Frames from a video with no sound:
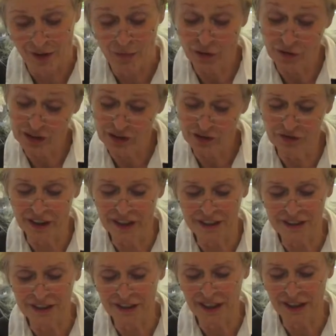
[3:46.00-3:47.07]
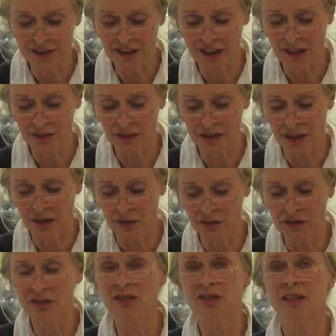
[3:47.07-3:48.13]
Professor Faltin has carried
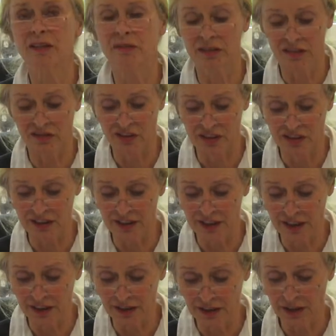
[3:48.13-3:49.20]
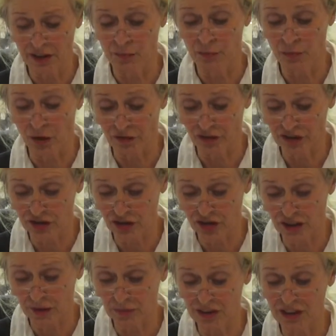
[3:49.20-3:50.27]
out several visiting
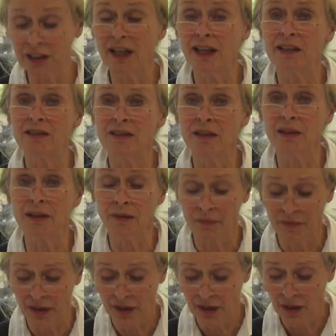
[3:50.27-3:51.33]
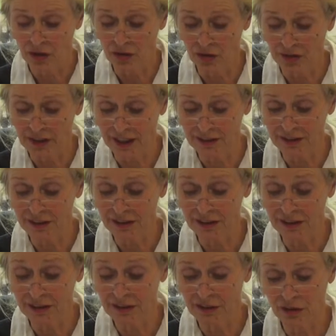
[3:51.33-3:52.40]
professorships in Asia, conducted
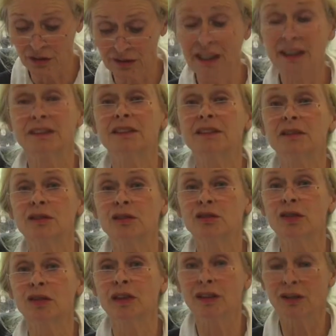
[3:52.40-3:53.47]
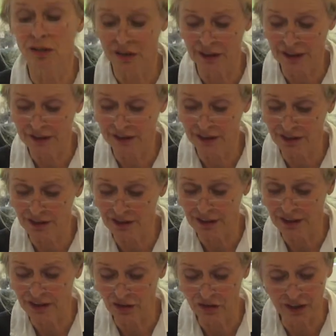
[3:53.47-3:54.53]
conducted sorry conducted
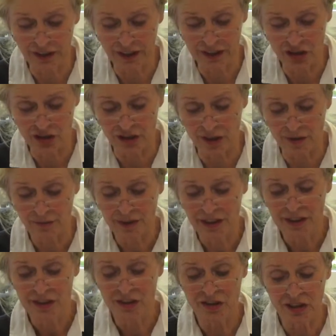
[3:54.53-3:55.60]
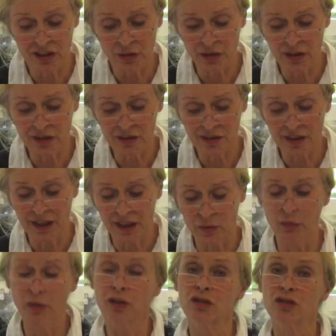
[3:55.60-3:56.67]
scientific lecture series and
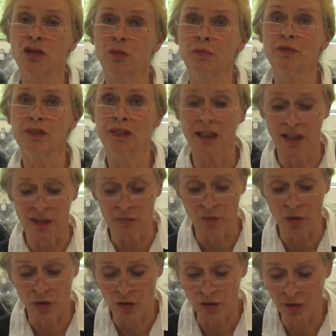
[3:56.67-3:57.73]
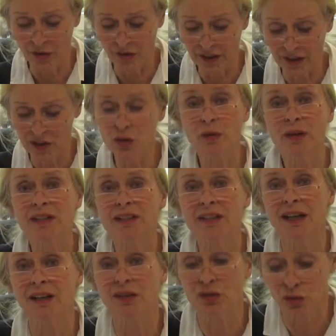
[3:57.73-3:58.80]
workshops in more than 20
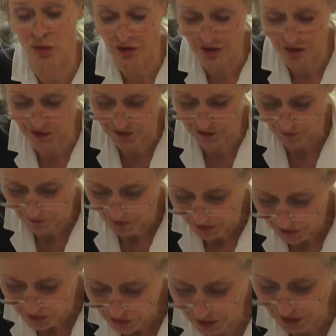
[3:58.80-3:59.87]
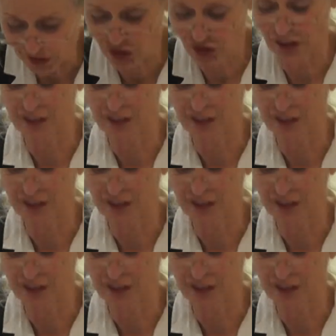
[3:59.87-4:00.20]
countries such